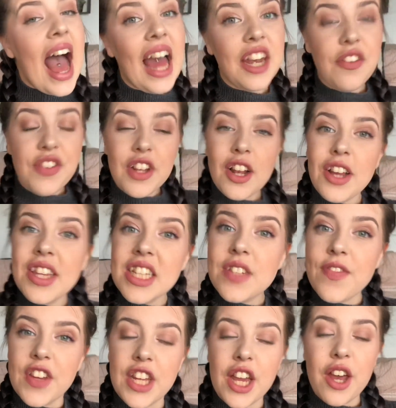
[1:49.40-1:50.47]
And if you like
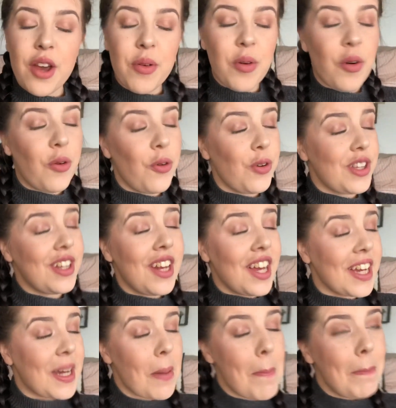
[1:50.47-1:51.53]
this video or you
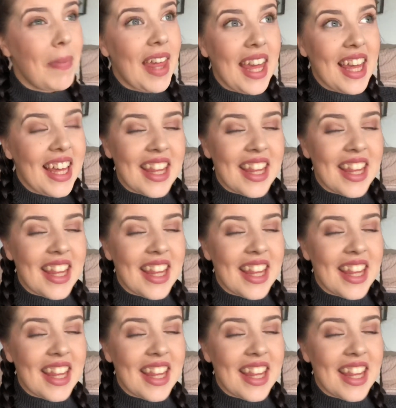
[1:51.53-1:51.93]
like me,